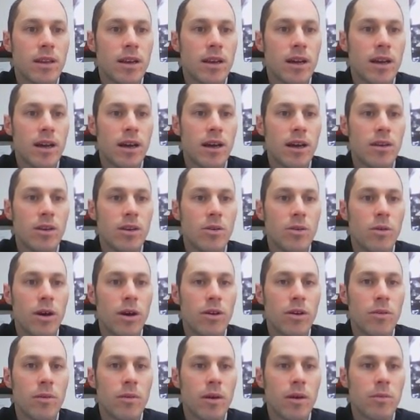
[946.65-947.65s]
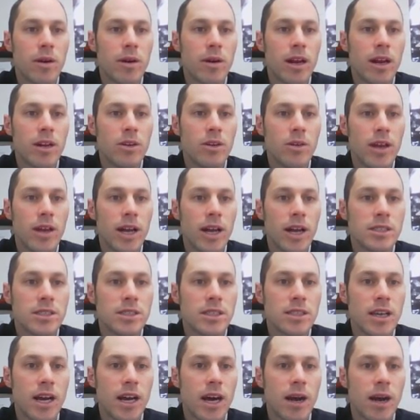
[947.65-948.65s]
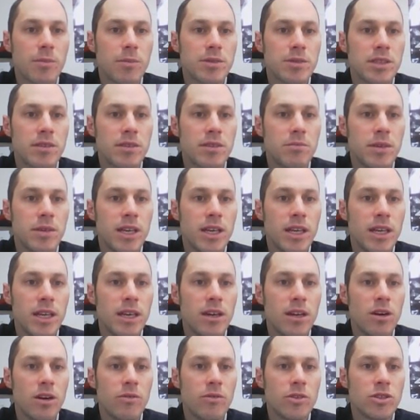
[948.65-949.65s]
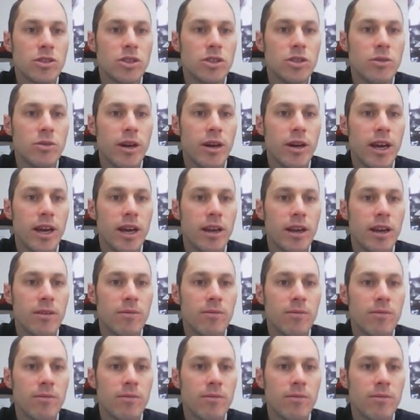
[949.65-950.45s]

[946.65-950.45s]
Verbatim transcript: Uh, you'll want to remember how to do that. It's the opposite of B over 2A.